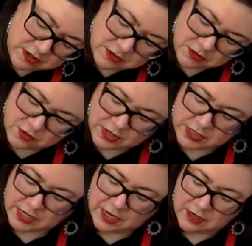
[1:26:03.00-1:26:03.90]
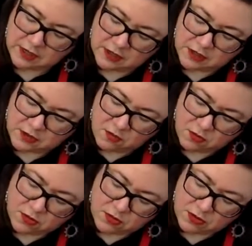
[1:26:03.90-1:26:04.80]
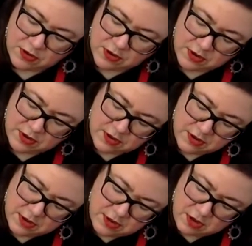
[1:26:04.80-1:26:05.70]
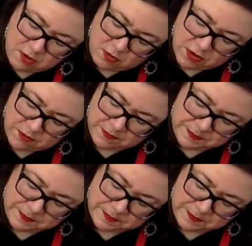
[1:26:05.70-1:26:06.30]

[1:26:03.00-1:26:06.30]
trying to get it into the corner. Oh well.